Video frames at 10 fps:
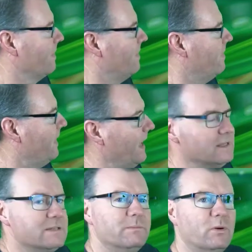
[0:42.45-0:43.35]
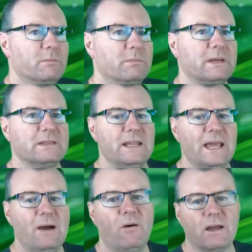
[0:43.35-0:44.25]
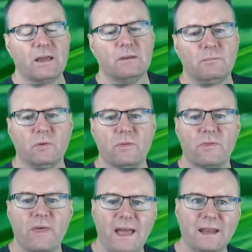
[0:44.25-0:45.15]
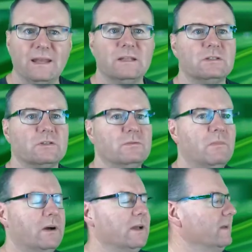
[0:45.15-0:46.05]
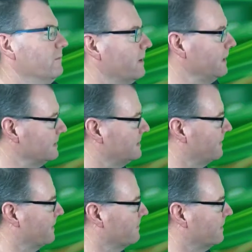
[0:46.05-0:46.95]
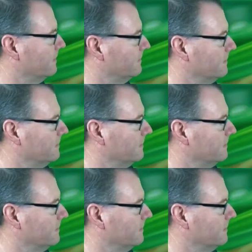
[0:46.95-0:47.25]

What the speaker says: That is important because now I can put that into my relative error